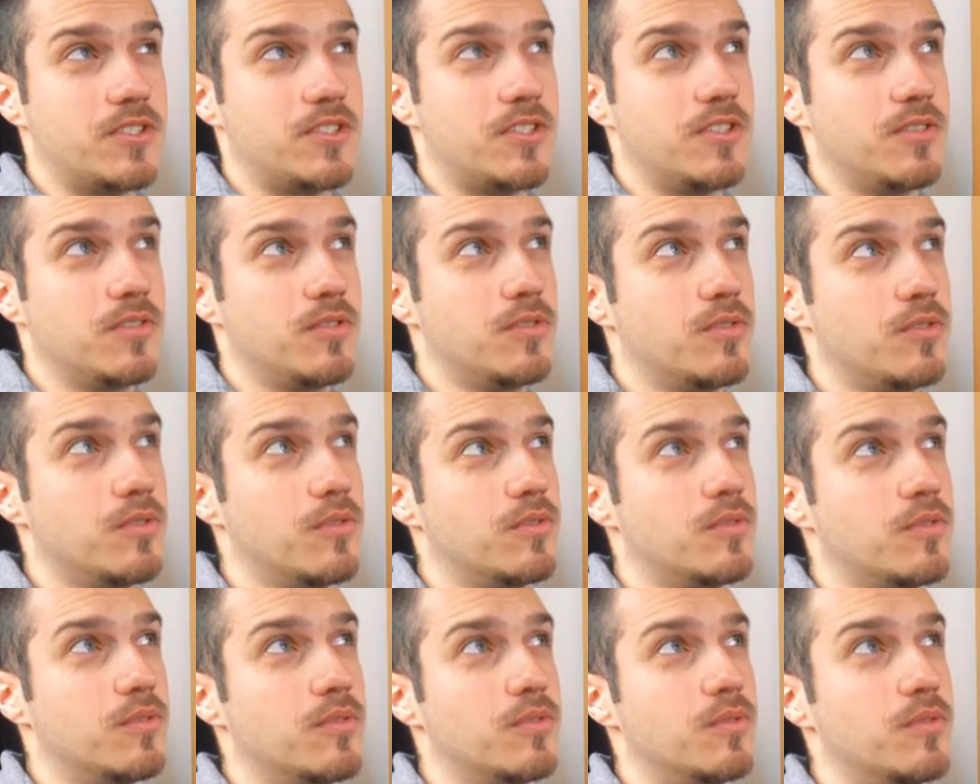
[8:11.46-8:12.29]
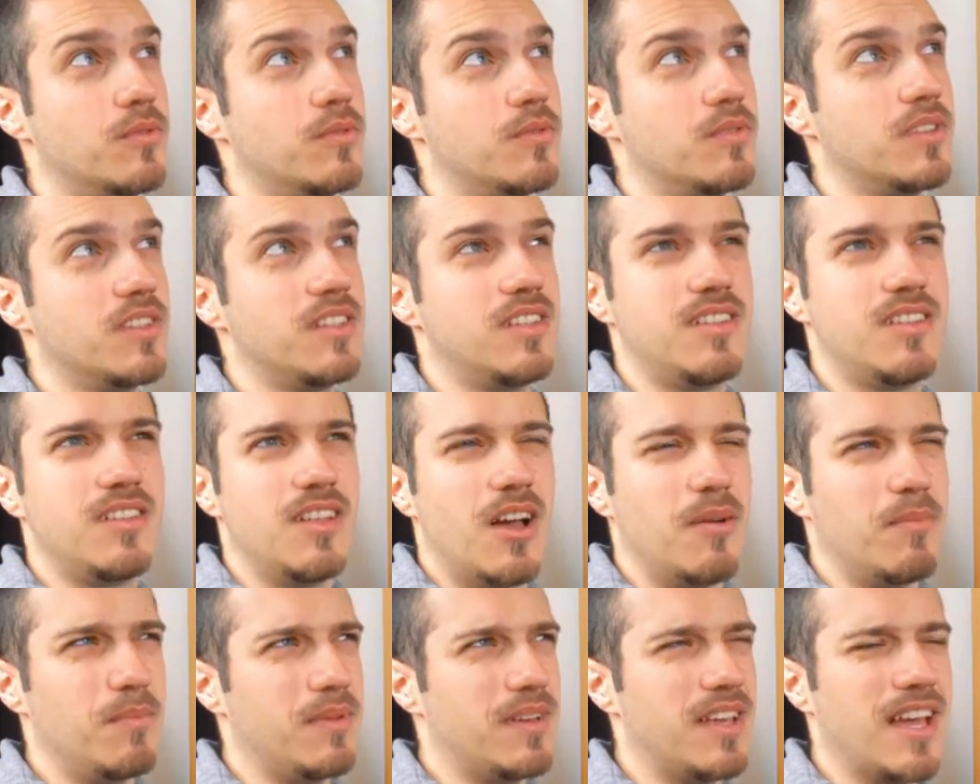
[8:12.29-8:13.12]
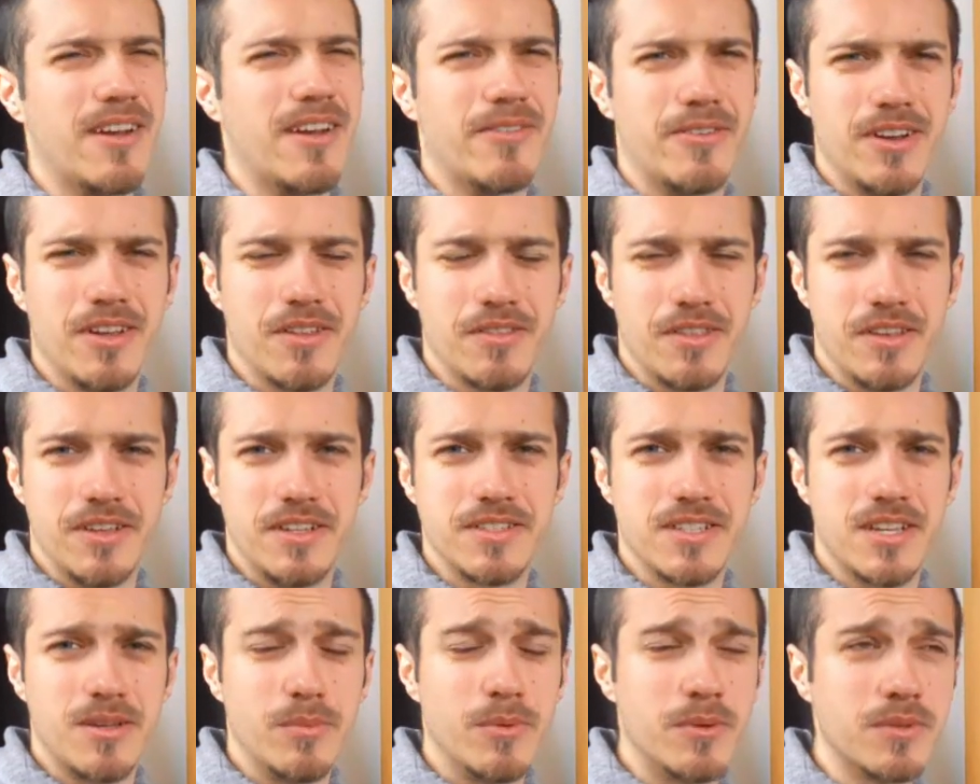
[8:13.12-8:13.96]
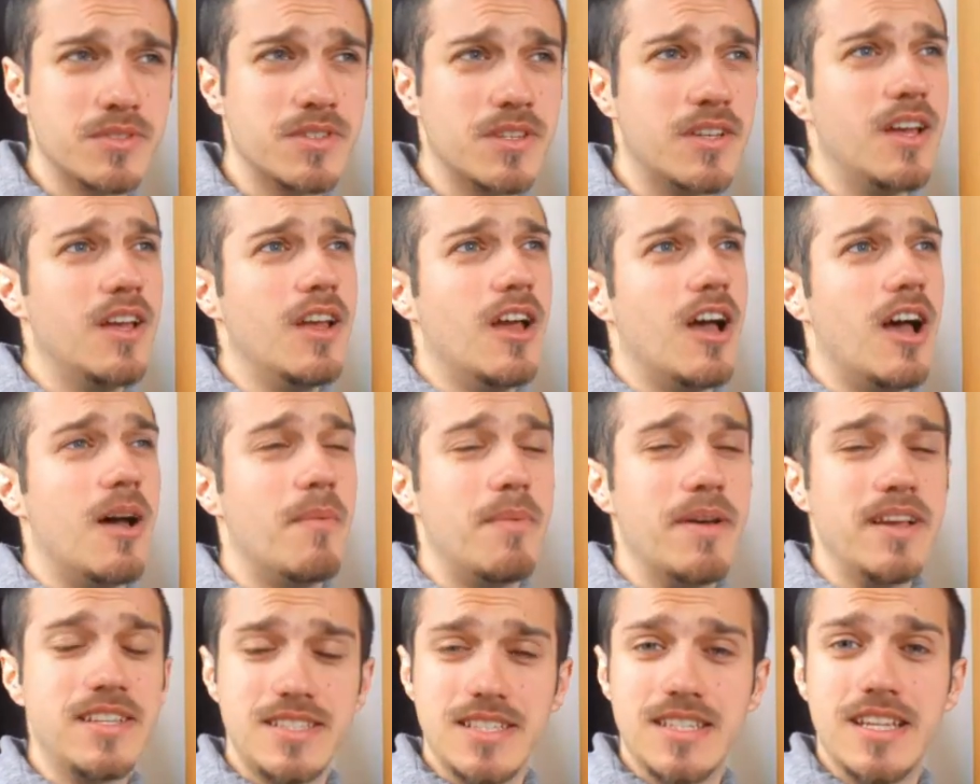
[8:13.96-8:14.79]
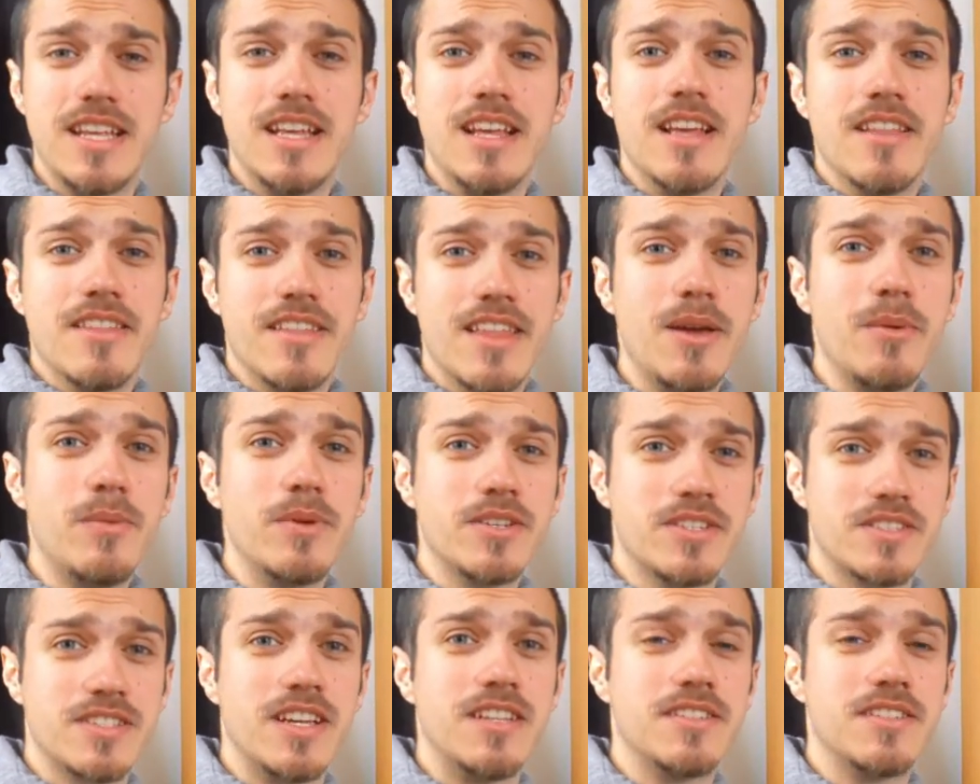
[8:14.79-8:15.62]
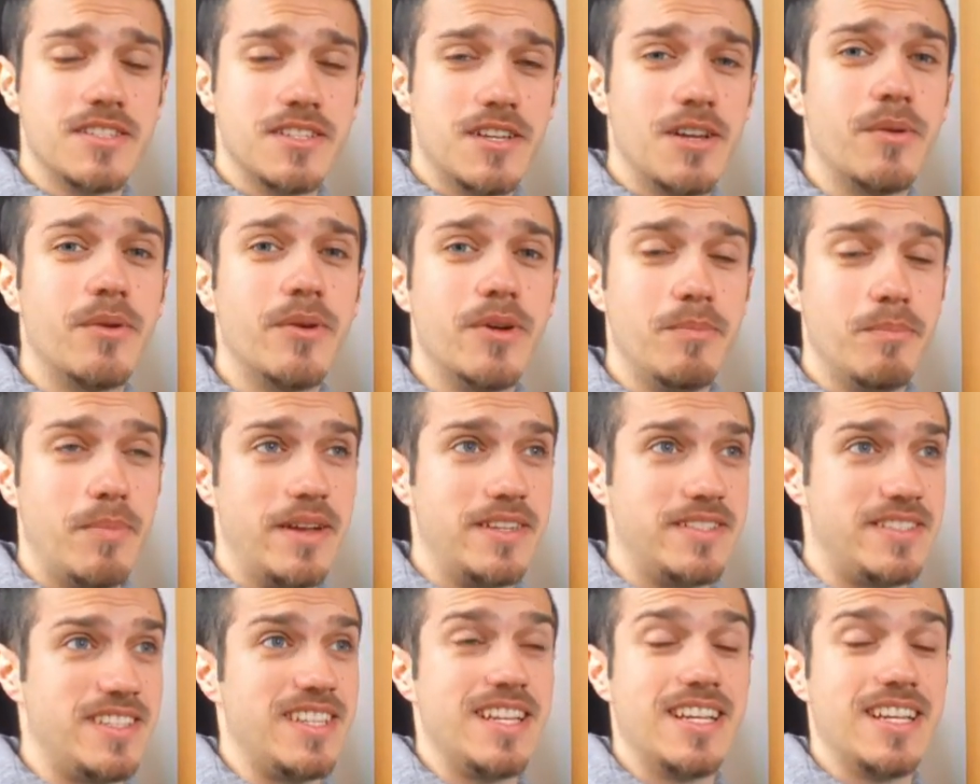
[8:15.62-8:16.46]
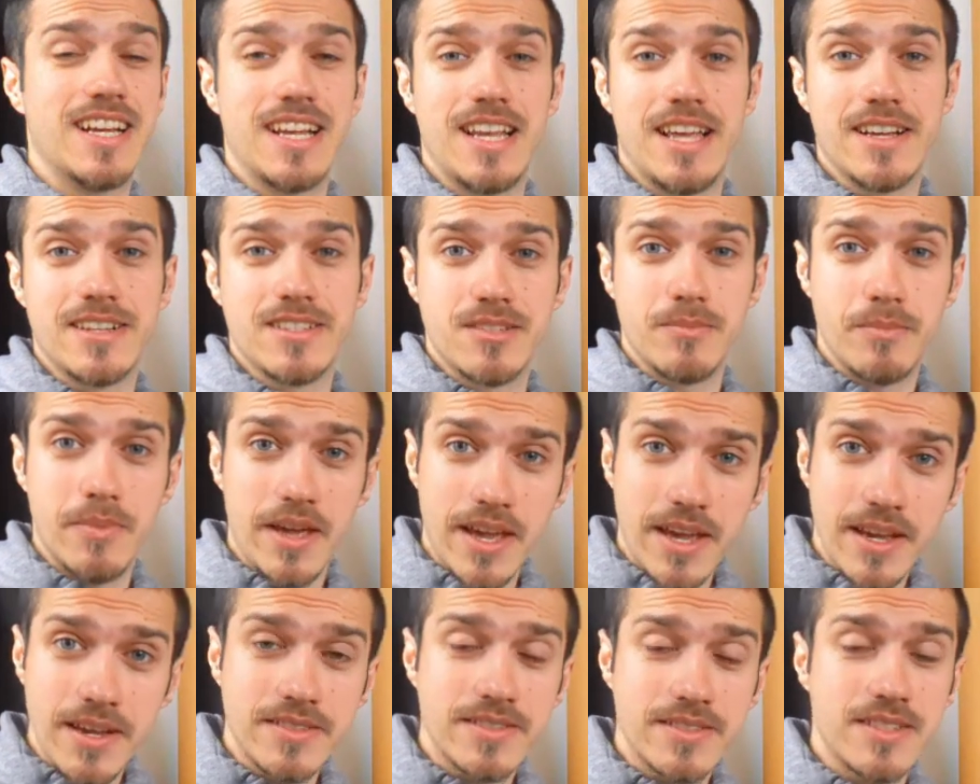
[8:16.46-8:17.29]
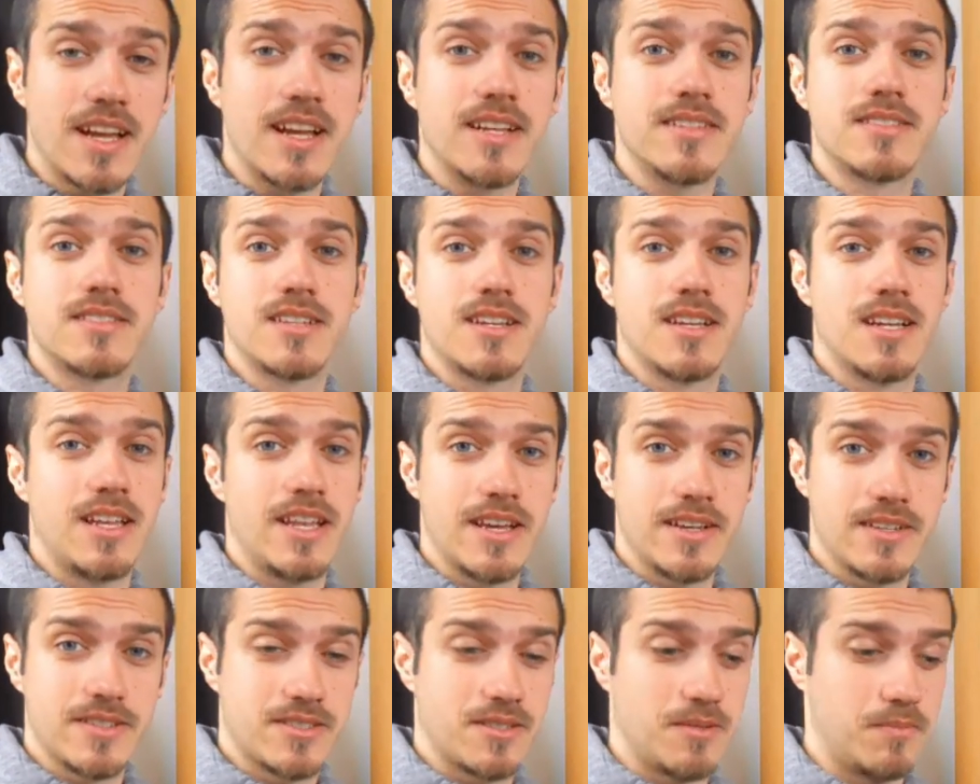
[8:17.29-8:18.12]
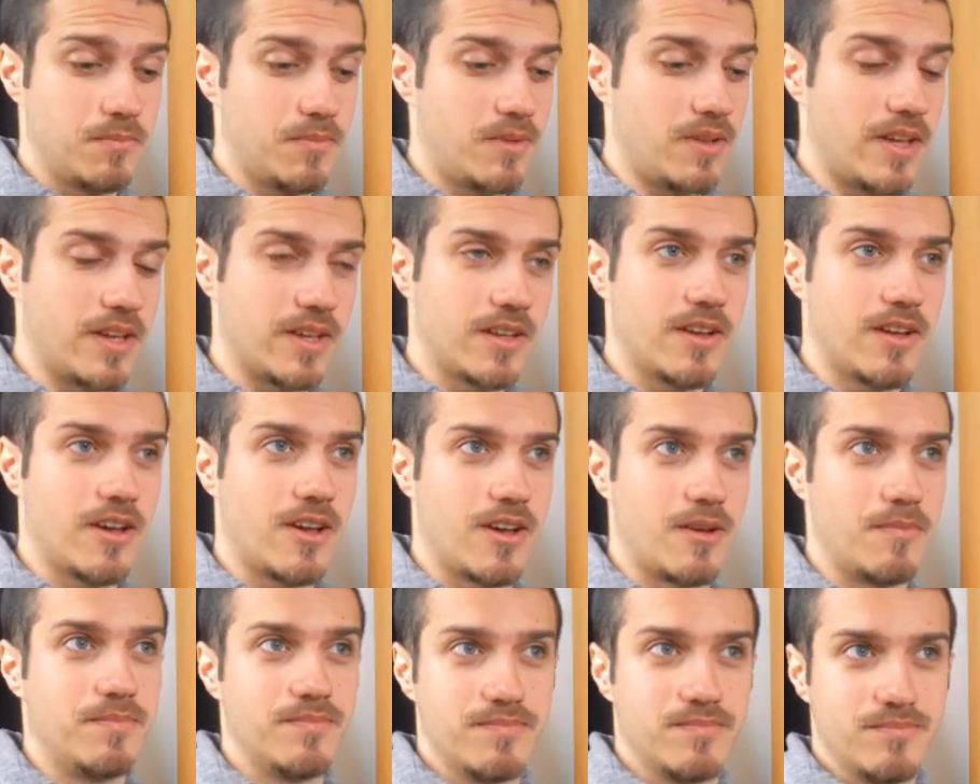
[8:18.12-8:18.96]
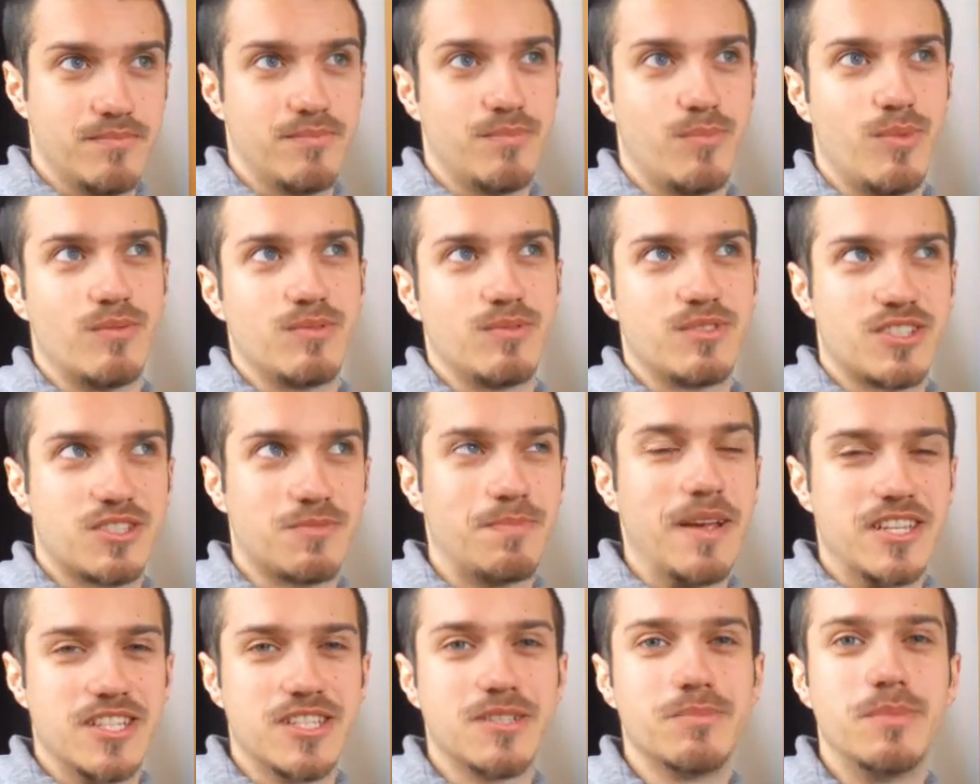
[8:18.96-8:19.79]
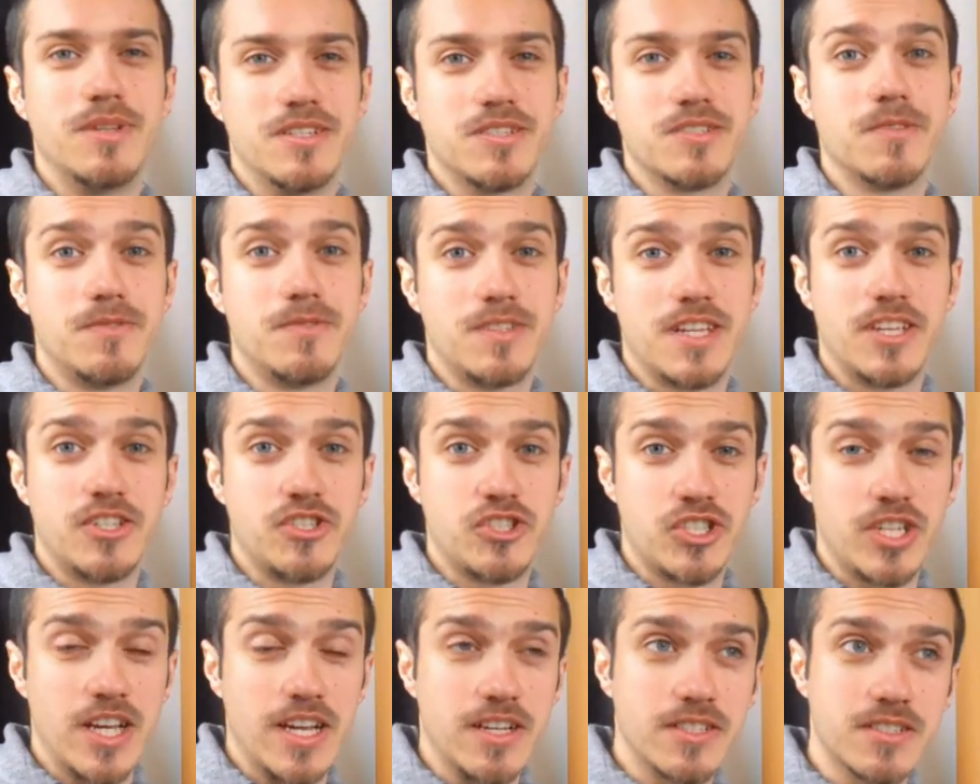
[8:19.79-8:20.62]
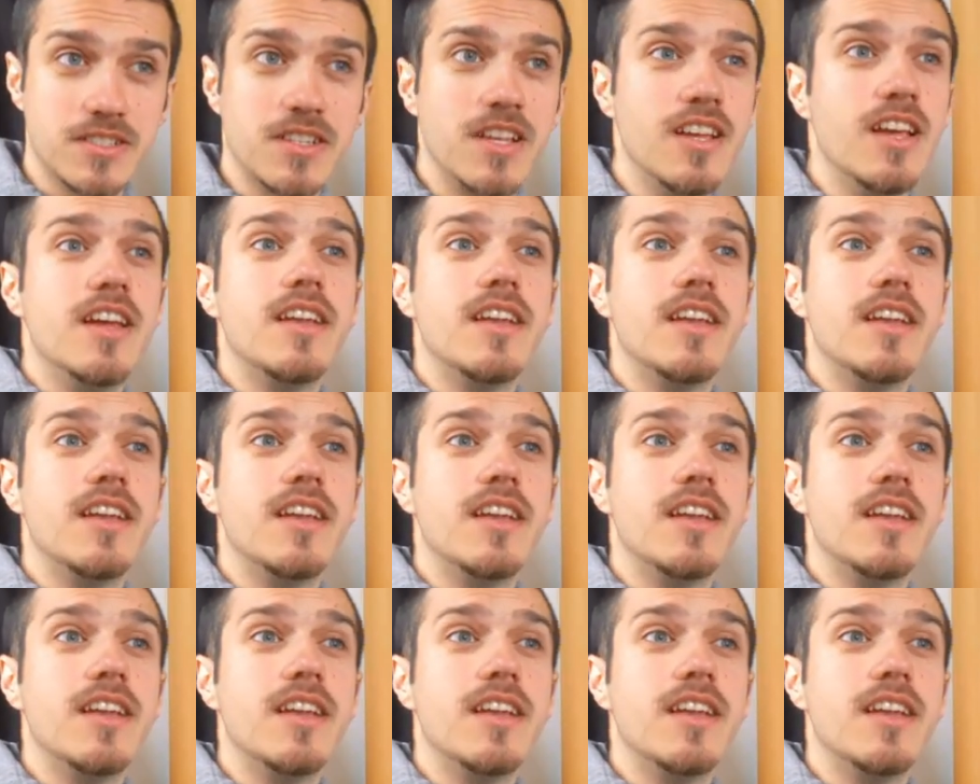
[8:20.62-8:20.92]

called Garrett, I think his name was, and basically they were sent to go and basically collect some eggs and to collect some specimens of dead chicks.